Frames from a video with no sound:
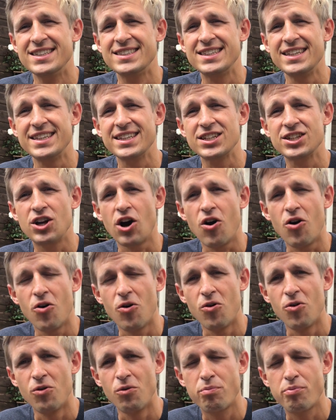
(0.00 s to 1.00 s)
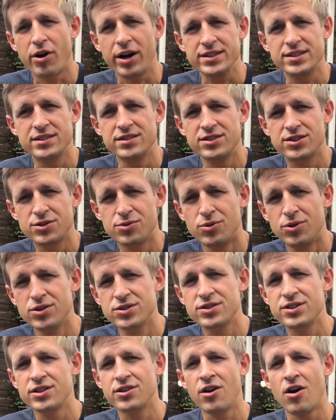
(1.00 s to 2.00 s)
See, the goal, pressing
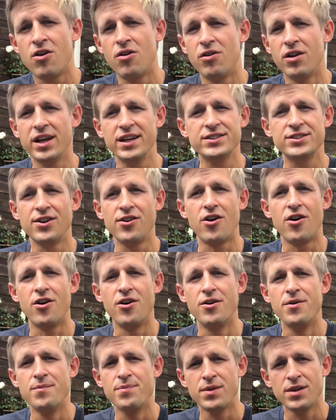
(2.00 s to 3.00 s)
towards the goal, is not